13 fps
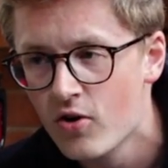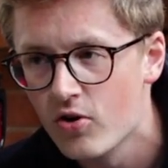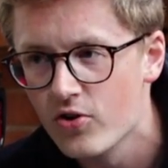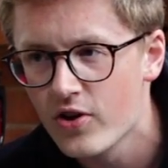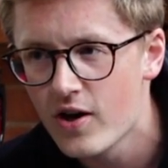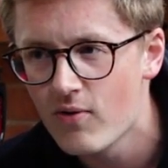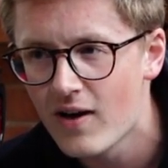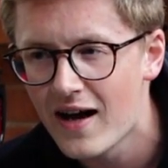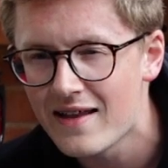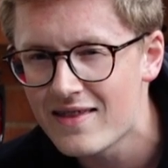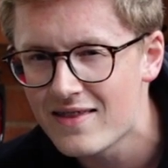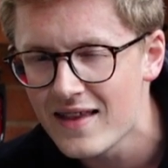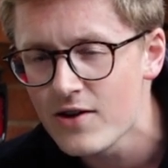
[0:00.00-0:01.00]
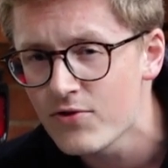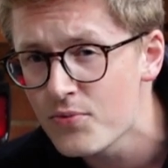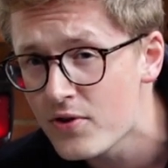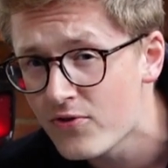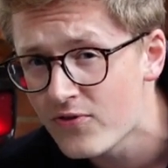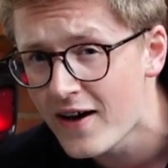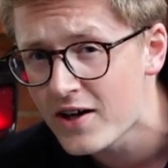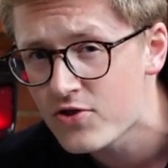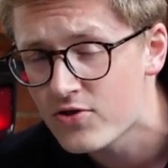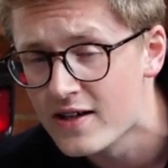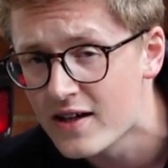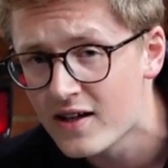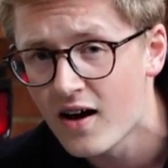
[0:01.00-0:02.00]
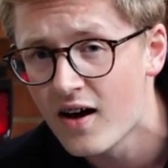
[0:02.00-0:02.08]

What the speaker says: although I think from the factory